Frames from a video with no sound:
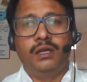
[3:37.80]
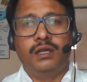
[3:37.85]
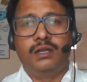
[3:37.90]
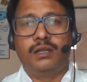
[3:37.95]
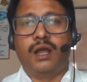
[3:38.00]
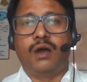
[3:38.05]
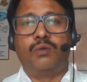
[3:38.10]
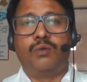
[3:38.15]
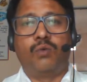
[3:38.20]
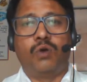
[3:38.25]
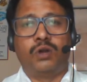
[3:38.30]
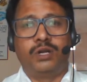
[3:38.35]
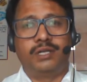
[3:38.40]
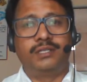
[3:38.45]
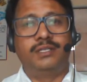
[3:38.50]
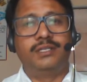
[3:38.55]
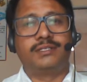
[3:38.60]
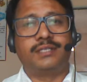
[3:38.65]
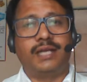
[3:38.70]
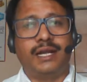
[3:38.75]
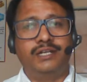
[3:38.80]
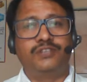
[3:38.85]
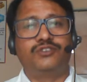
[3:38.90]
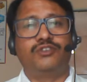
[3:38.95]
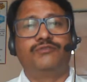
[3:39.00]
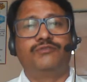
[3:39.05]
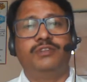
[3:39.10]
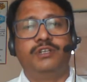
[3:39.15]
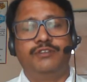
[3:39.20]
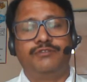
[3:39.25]
Now, what are the sites
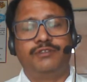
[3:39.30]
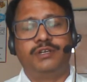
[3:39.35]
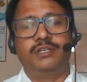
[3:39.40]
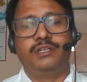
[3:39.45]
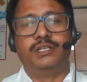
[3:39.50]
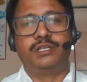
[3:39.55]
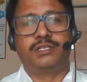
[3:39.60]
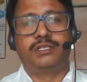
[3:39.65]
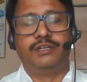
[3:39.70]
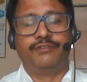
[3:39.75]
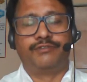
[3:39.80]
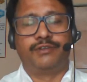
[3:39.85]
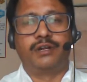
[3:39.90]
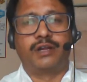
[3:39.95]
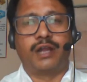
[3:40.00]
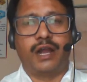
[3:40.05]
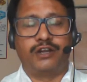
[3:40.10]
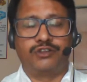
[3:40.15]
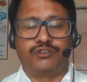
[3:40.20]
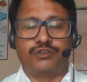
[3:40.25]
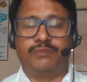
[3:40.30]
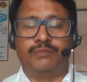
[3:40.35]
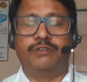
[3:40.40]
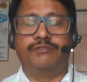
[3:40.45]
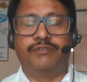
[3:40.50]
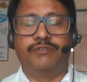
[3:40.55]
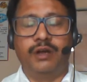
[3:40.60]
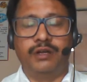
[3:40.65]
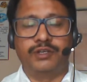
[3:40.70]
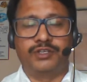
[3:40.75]
of these different kinds of the
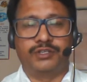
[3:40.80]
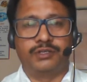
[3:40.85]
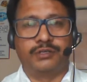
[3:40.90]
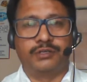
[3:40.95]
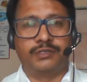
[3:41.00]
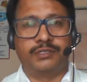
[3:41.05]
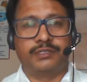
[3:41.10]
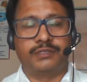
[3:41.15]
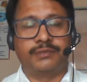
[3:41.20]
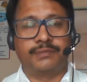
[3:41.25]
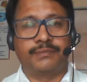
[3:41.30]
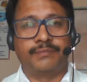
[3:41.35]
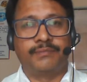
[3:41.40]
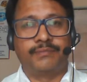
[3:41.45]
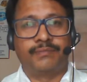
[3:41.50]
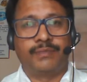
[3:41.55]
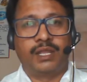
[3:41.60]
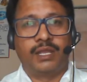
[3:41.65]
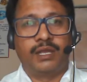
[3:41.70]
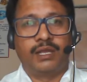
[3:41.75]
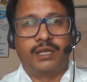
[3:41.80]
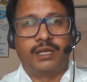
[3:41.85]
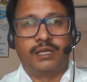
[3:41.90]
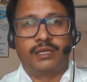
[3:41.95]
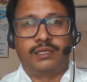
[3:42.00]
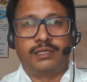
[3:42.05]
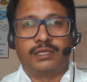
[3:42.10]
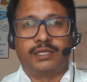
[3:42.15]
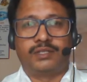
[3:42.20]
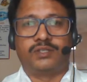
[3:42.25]
functions?
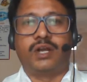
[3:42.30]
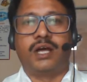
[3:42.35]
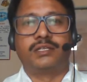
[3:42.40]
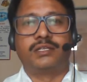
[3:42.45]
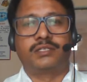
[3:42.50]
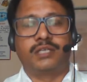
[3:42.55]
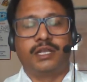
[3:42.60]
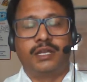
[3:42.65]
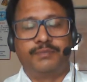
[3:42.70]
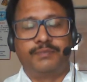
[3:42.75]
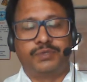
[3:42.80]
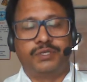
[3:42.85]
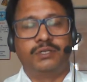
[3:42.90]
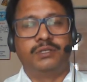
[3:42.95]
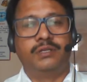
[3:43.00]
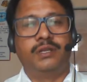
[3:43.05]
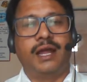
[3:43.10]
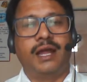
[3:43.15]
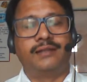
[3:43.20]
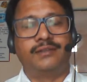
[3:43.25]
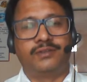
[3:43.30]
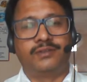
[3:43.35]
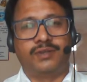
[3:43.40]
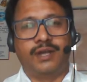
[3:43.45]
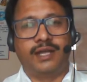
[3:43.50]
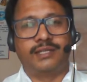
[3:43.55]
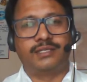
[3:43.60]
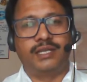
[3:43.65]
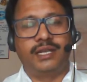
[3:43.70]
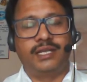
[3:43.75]
The transcription and the
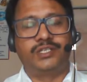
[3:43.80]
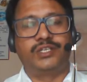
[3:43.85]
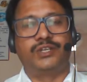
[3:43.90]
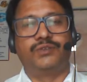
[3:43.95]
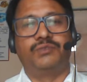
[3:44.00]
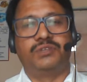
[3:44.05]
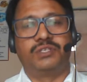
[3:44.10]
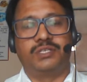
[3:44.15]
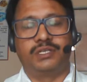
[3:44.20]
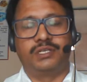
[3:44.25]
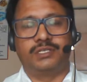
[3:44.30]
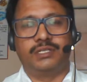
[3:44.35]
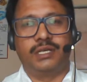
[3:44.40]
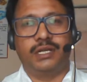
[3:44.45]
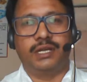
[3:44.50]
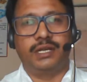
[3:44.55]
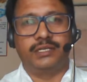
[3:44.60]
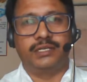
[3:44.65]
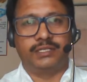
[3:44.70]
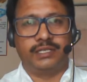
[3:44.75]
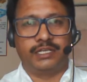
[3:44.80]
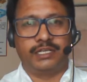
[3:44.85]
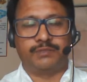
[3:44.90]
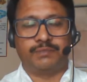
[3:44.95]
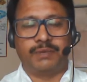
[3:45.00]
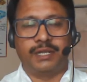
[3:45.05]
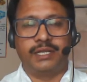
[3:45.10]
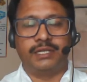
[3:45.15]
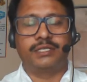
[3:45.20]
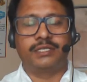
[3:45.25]
translation which is there, it takes
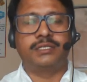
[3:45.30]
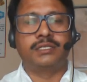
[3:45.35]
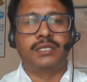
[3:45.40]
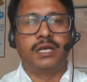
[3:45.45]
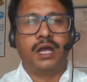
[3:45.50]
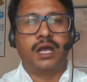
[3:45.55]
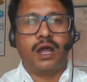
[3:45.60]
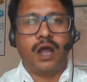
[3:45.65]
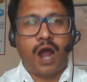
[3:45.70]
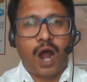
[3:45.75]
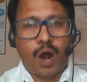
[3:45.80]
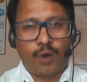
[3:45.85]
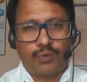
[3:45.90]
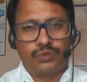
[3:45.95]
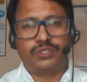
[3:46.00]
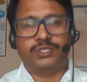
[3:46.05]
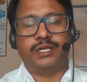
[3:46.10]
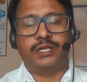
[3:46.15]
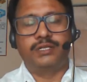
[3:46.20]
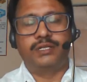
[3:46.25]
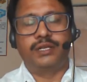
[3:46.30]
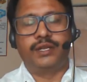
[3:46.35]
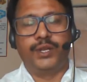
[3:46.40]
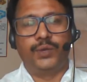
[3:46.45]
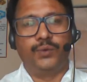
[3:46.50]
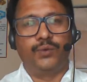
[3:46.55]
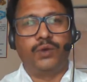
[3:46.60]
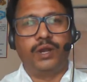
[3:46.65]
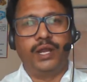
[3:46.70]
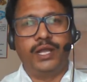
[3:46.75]
place outside the
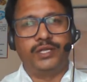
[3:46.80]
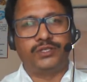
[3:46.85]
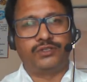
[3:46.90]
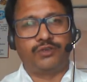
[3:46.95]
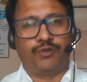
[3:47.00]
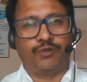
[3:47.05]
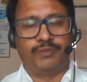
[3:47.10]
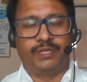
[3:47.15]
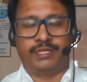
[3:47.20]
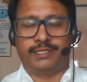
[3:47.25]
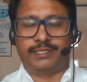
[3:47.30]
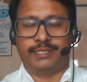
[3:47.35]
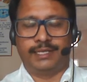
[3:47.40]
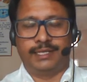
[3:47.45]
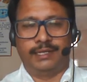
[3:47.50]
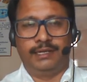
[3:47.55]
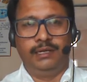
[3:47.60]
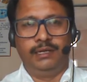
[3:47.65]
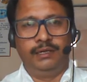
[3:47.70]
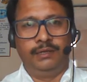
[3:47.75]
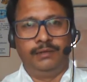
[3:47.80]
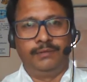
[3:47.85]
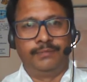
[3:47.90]
nucleus of the cell